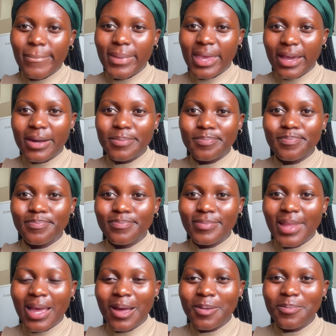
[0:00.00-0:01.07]
yeah,
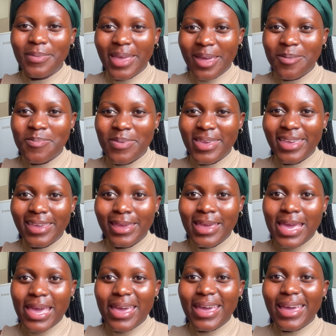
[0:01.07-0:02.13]
I'm happy
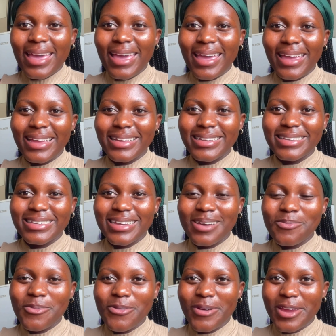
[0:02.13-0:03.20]
and
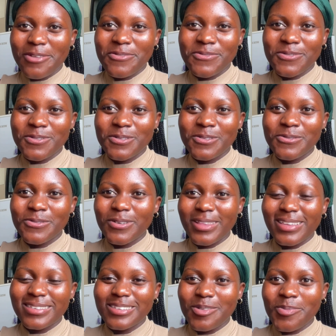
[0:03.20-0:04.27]
I'm grateful for
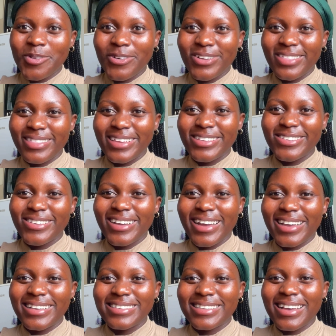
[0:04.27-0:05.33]
the support that you
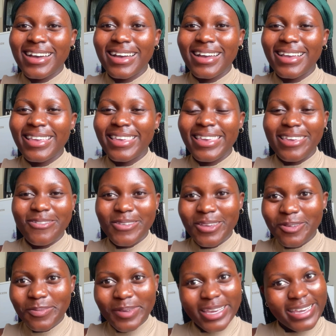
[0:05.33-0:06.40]
guys are
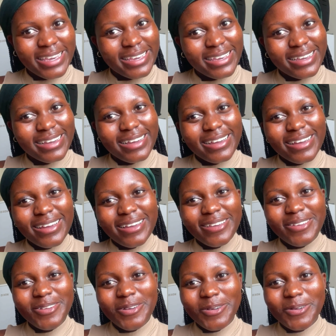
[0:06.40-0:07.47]
giving me.
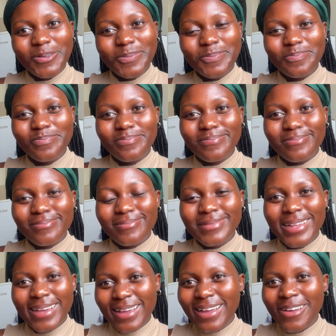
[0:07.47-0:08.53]
You know,
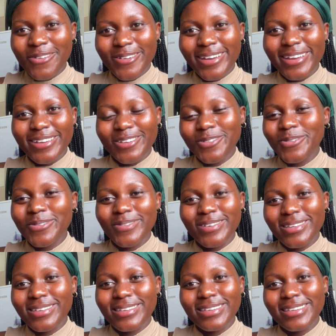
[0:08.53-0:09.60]
like, I really
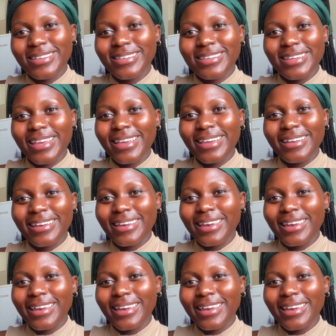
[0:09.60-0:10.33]
don't take it